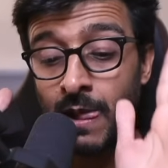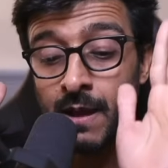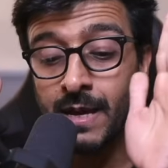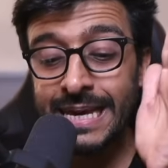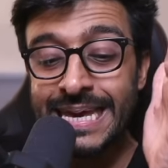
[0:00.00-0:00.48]

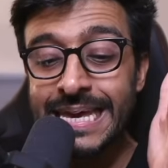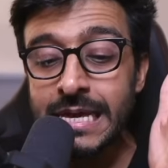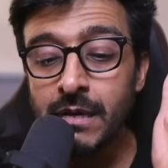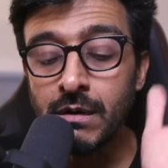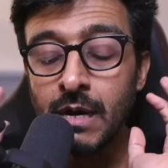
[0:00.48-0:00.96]

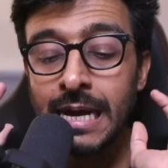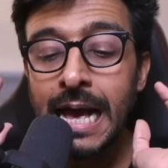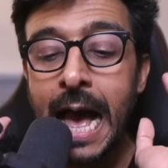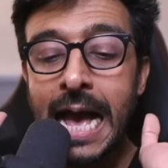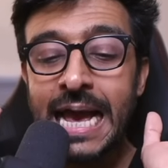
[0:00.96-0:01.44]
Here,
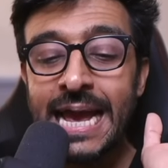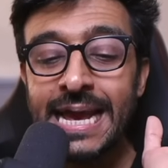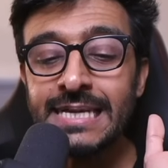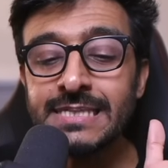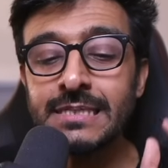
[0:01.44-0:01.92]

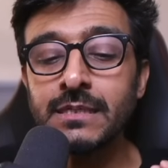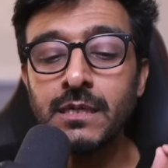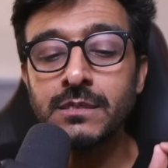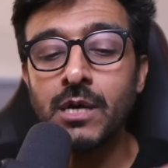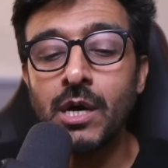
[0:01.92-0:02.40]

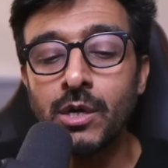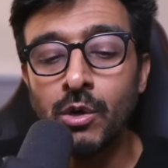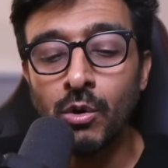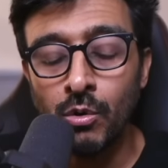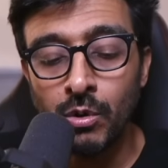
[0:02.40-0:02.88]
asynchronous
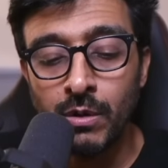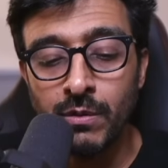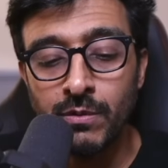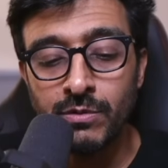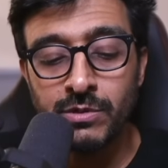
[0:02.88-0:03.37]
I/O,
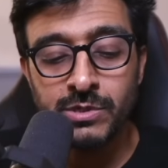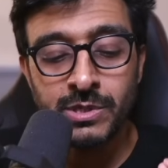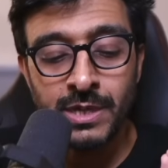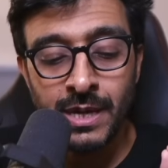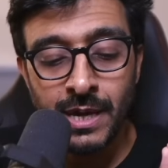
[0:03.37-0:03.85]
there is
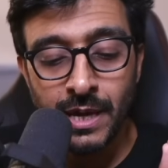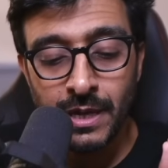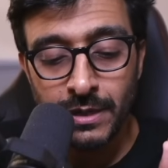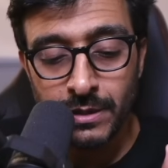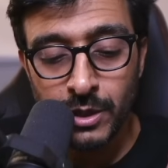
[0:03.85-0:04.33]
a
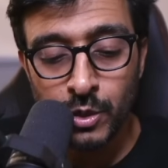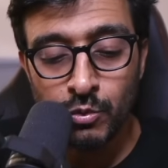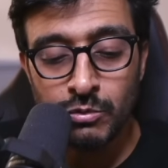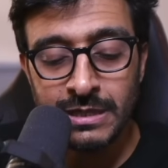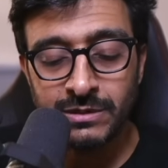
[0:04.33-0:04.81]

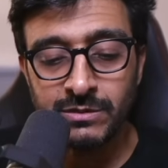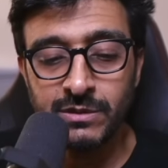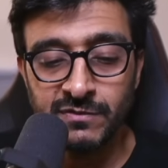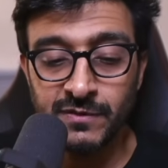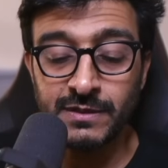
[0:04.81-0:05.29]
new
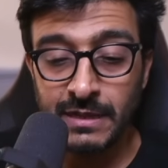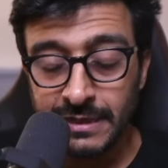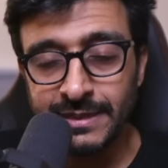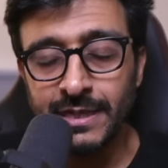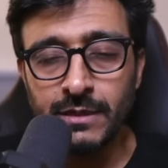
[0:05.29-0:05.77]
interface. I
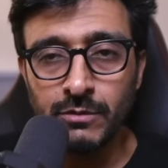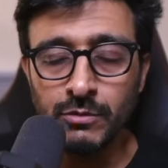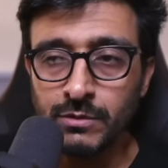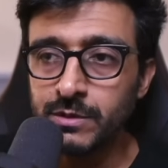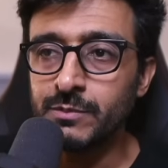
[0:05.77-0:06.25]
say new;
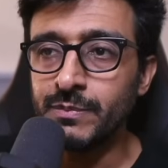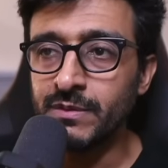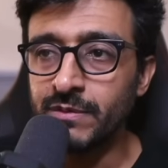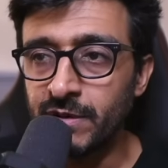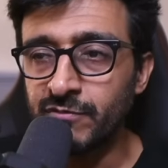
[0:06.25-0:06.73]
it's been
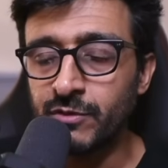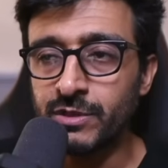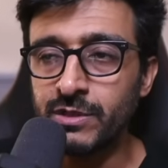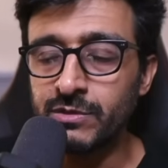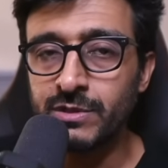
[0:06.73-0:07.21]
there for
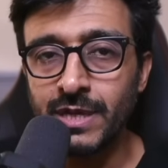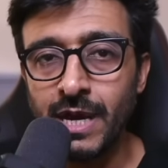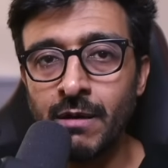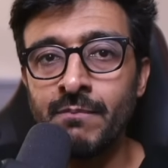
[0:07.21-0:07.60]
years now.